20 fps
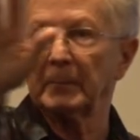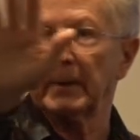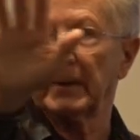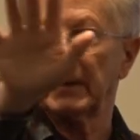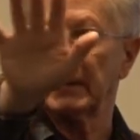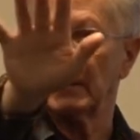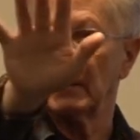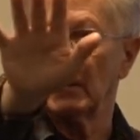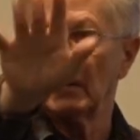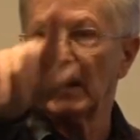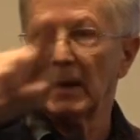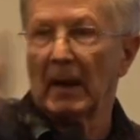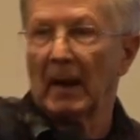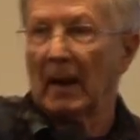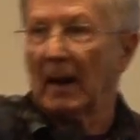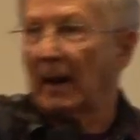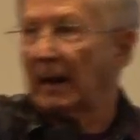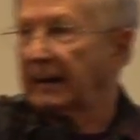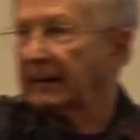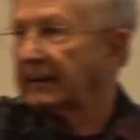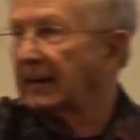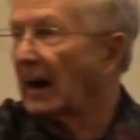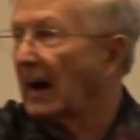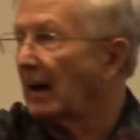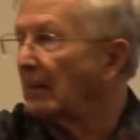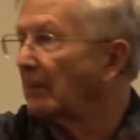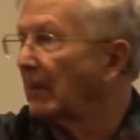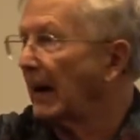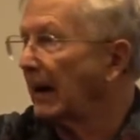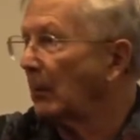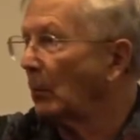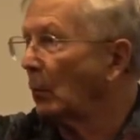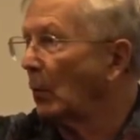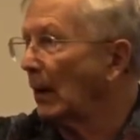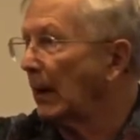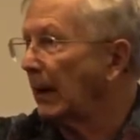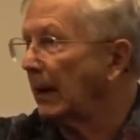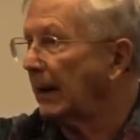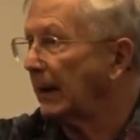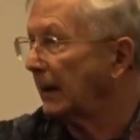panel. I got my
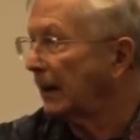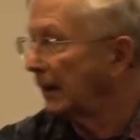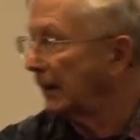way.